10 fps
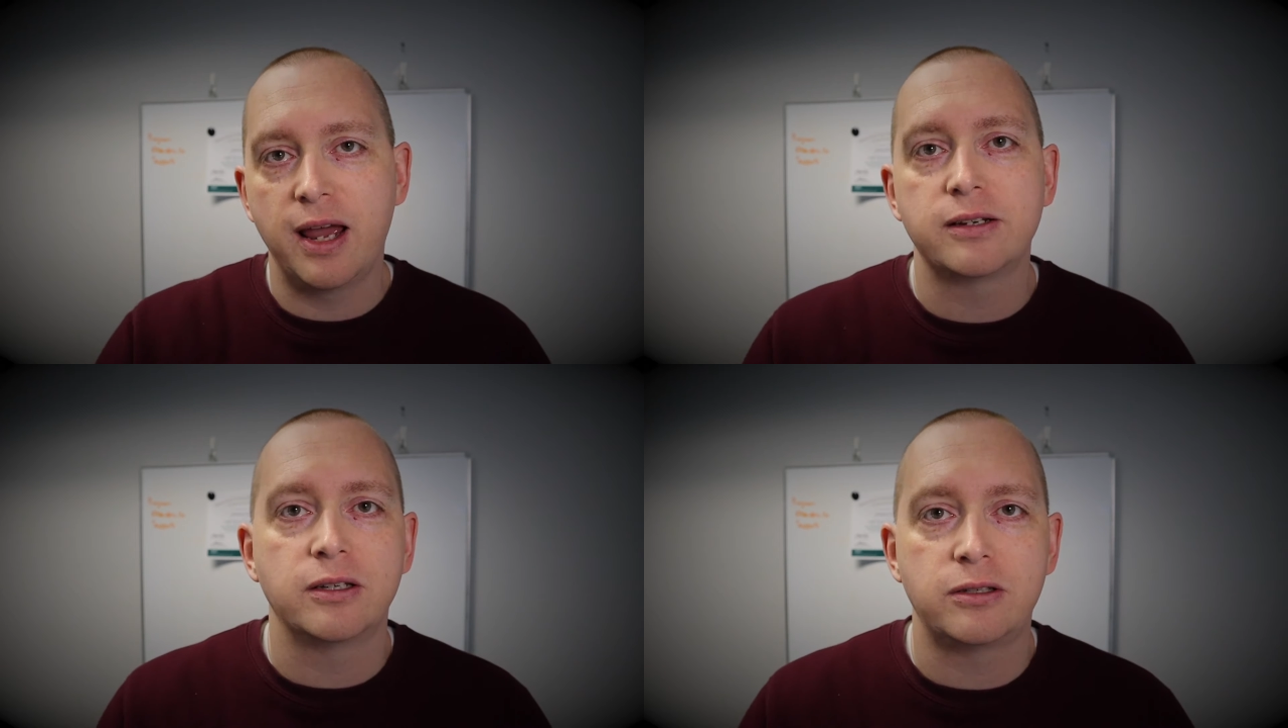
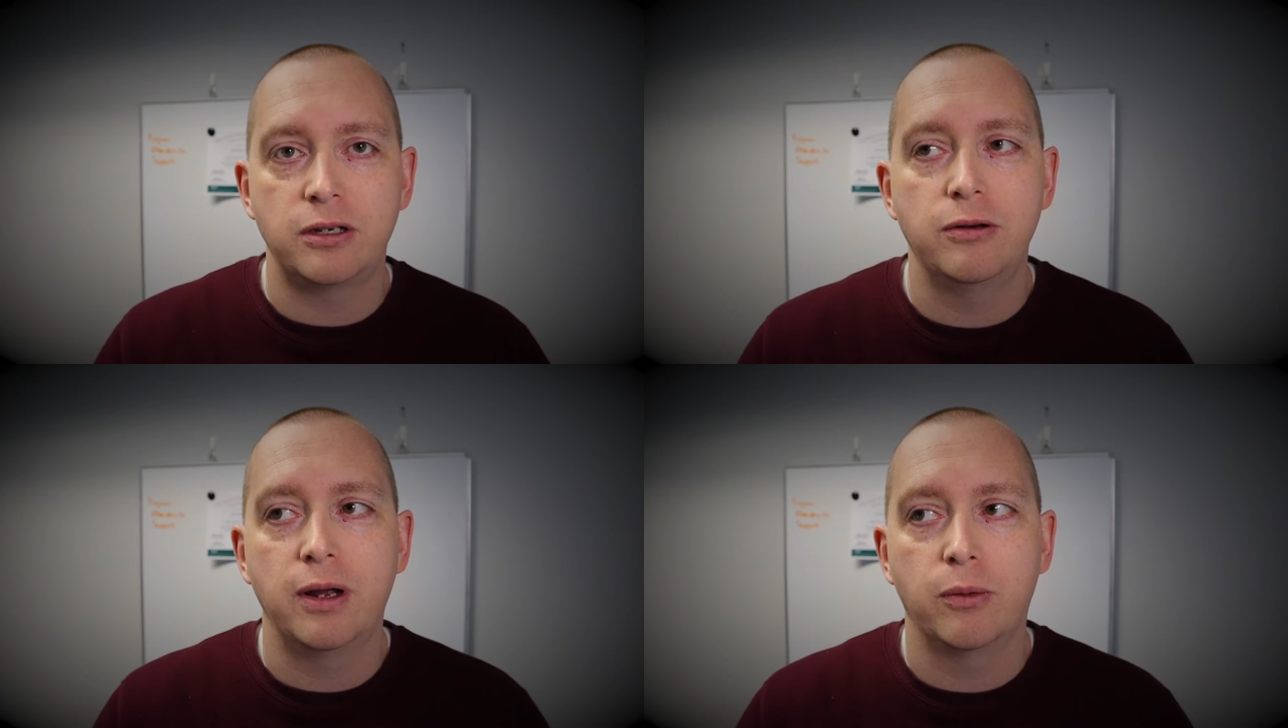access
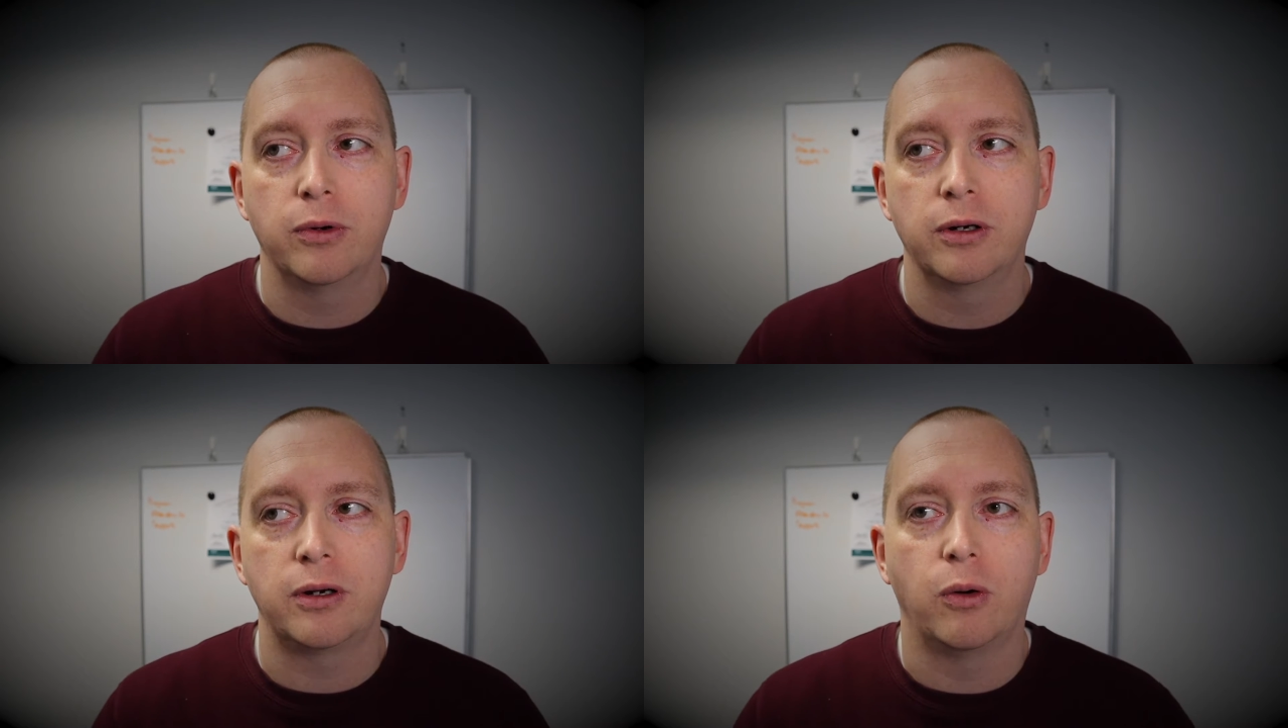to your
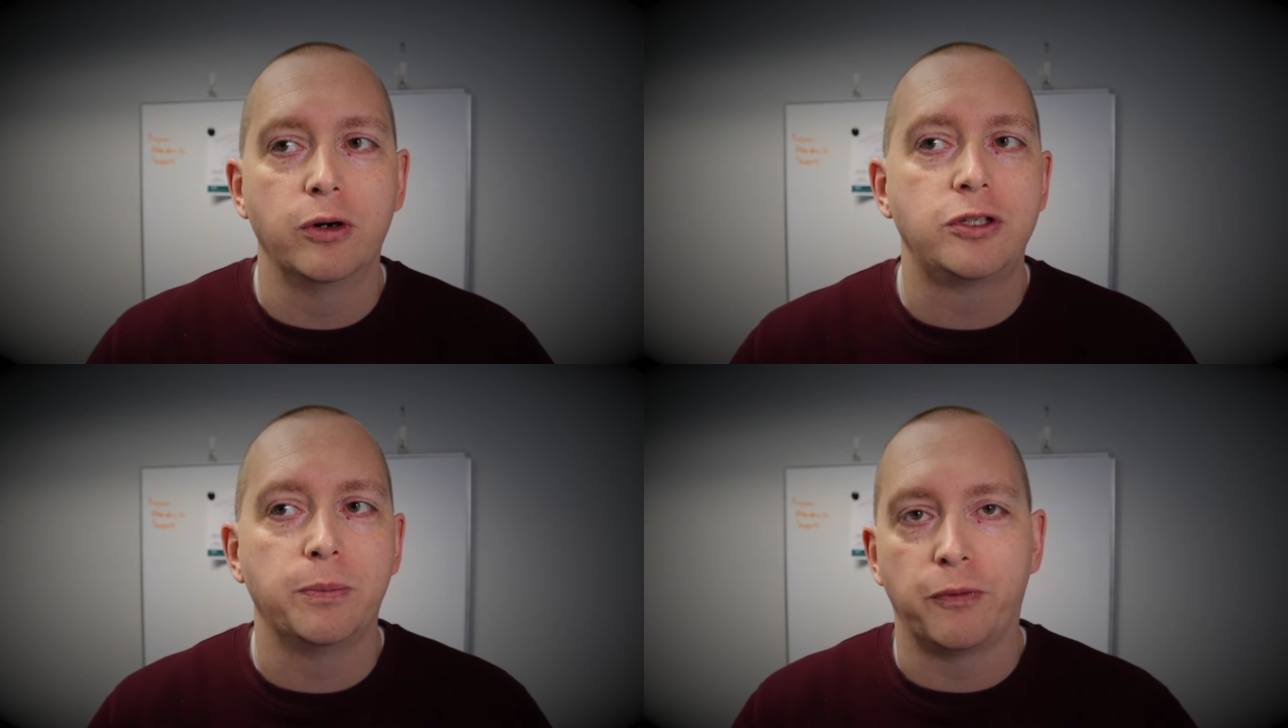network
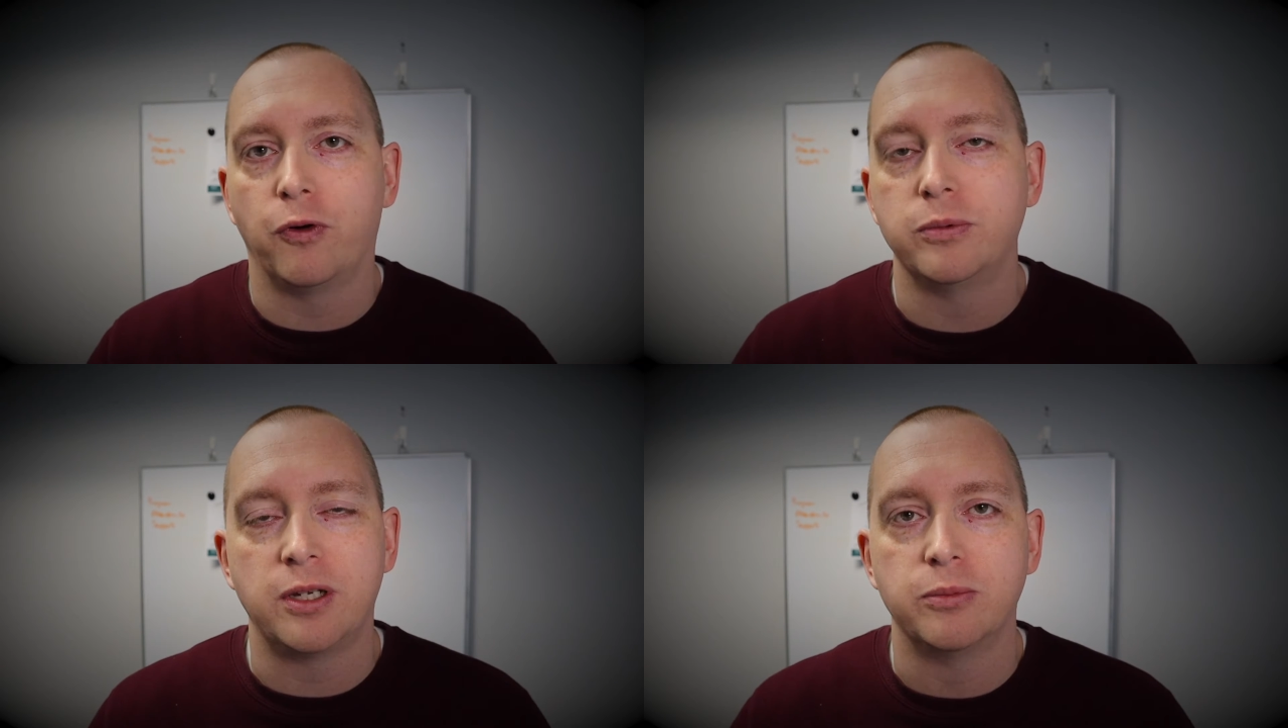or to
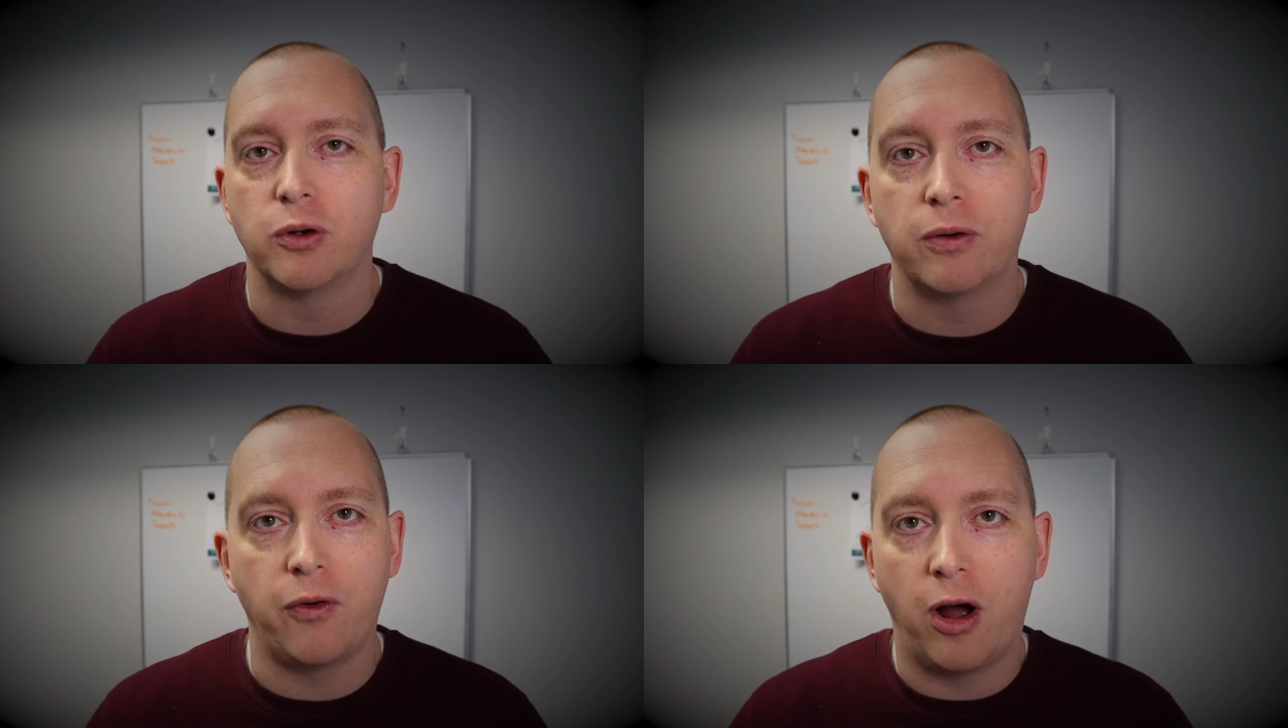perform some sort of